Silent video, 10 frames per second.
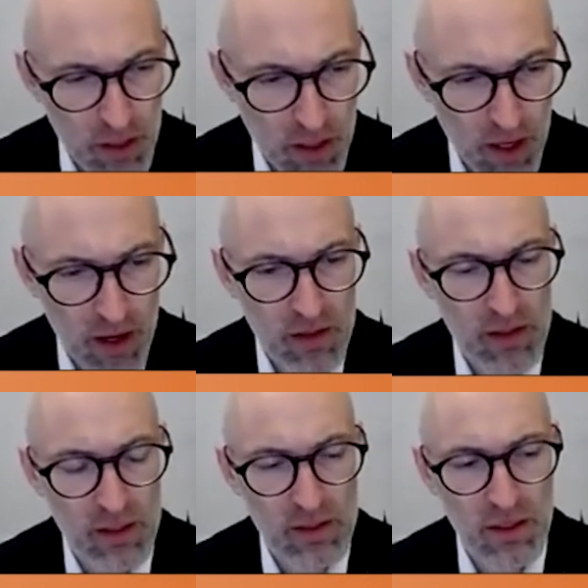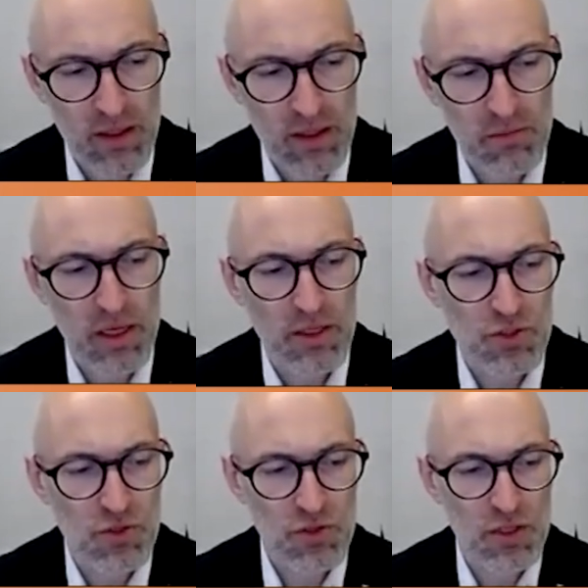care and then make
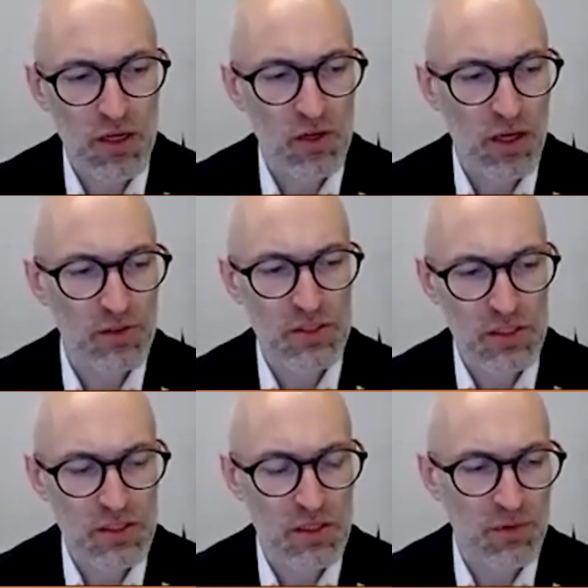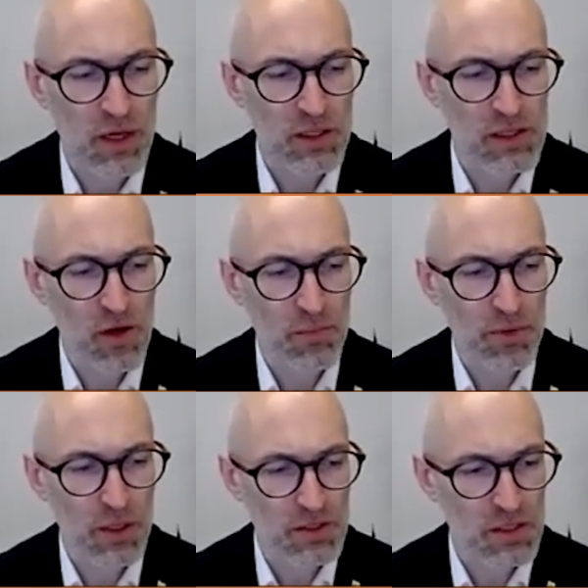sure that our health system finally
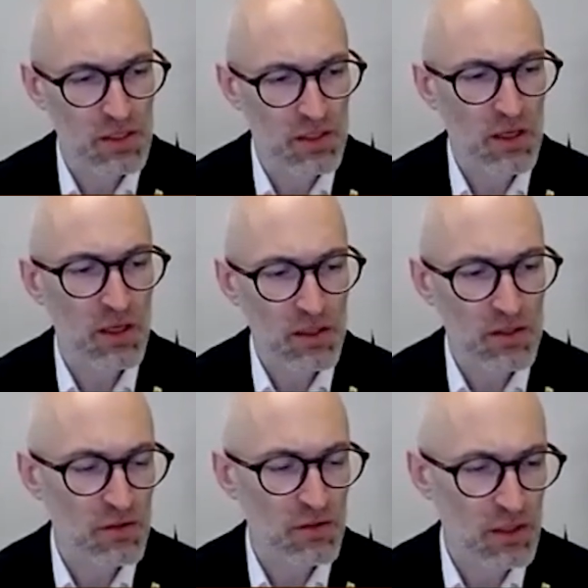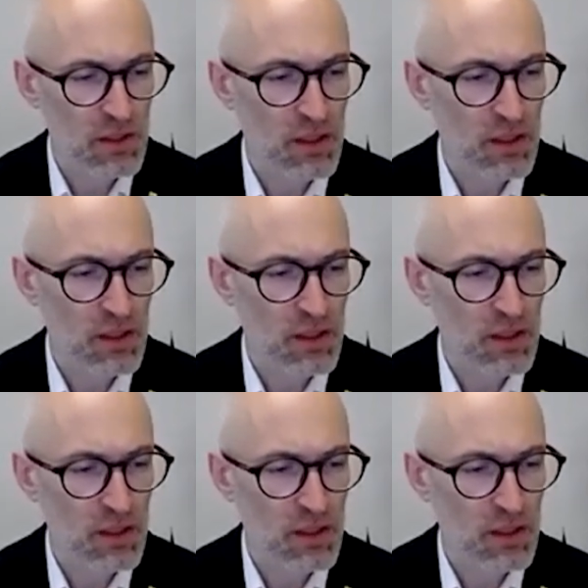operates as an integrated,